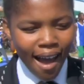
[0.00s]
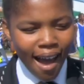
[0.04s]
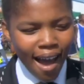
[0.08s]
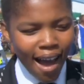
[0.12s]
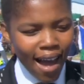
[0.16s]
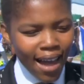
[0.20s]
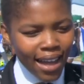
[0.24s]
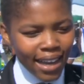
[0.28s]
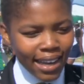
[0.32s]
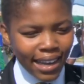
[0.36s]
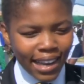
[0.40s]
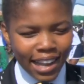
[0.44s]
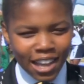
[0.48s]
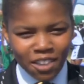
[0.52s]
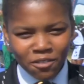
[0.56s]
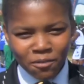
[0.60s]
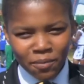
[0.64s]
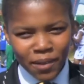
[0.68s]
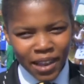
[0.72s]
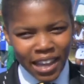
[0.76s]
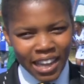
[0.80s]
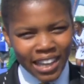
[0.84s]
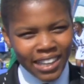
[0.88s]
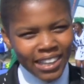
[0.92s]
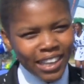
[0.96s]
I
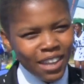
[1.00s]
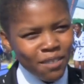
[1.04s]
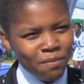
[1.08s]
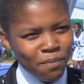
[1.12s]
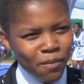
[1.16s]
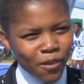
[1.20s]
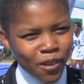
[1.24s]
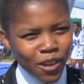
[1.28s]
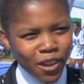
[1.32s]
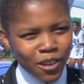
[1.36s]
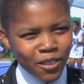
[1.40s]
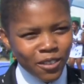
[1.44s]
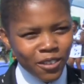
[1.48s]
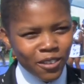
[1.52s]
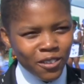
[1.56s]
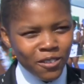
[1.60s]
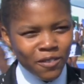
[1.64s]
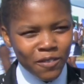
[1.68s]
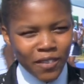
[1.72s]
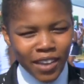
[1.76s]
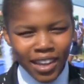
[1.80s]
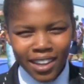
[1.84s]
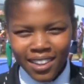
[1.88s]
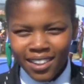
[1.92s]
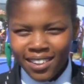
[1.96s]
love playing netball on
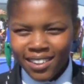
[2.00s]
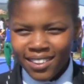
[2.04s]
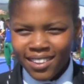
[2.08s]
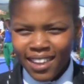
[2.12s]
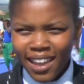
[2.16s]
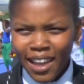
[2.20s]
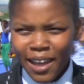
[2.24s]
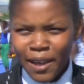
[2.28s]
this field.